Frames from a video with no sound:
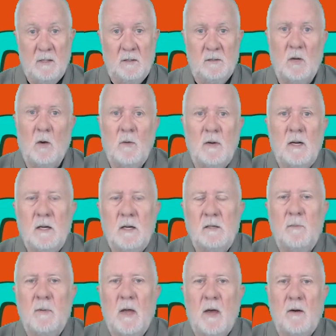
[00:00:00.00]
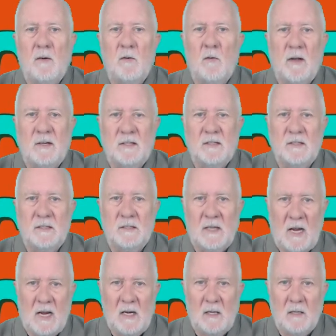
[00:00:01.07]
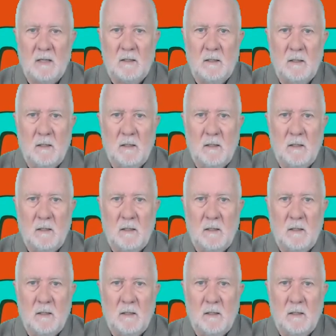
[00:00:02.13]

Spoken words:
So we need to be able to understand it